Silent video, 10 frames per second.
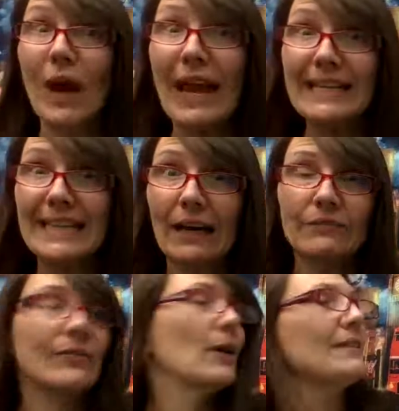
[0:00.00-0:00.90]
rain down
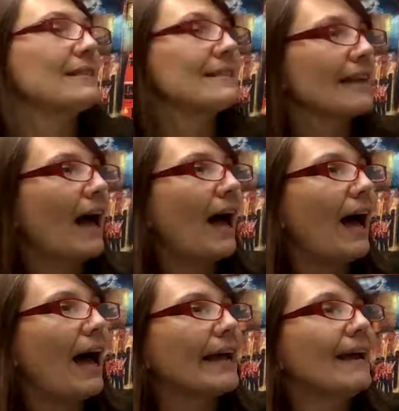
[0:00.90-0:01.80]
from the
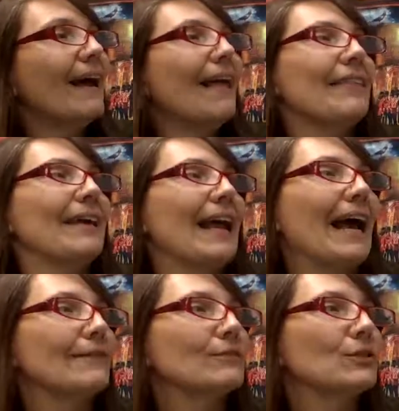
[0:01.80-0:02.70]
sky. Then
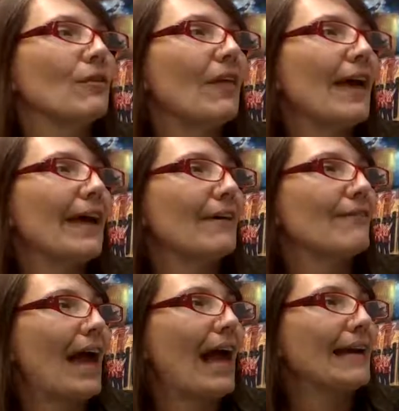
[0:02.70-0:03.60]
after they have
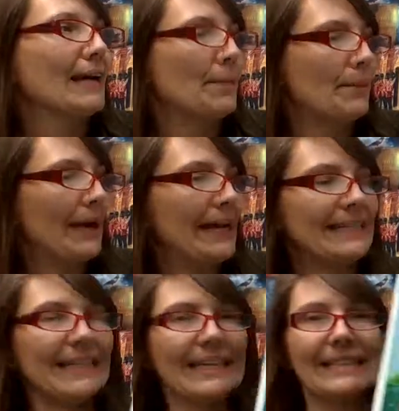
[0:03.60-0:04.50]
had a
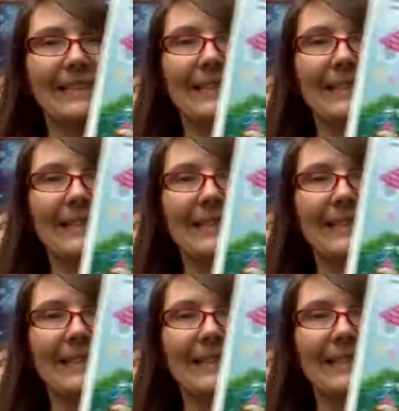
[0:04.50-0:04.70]
bite, it's